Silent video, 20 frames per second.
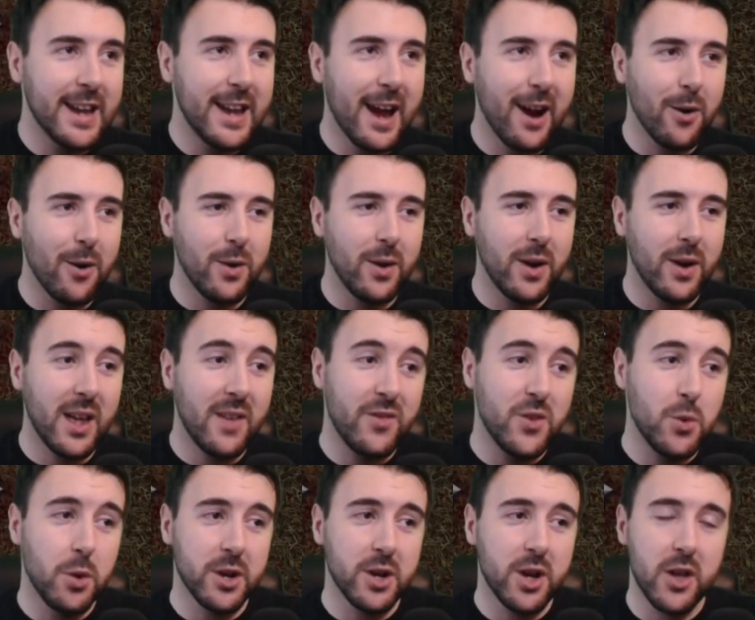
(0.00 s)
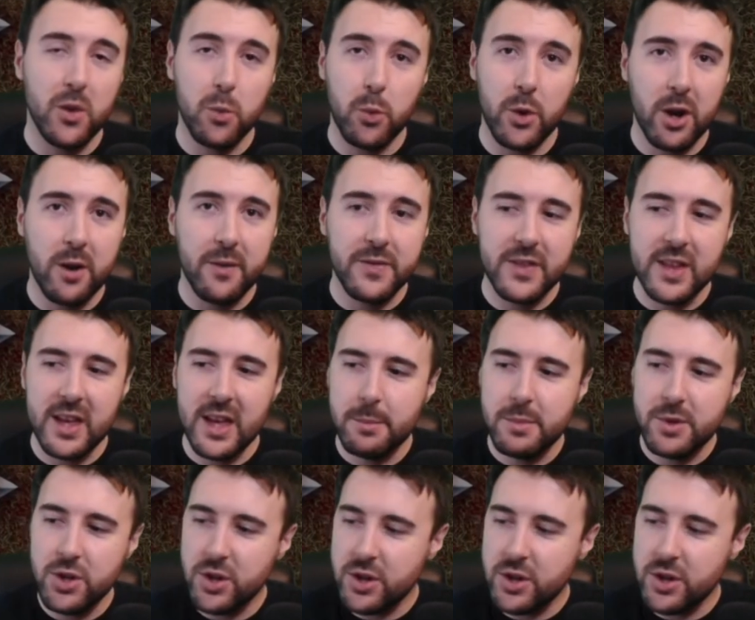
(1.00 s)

Now, if you want to go the Wood Elf theme,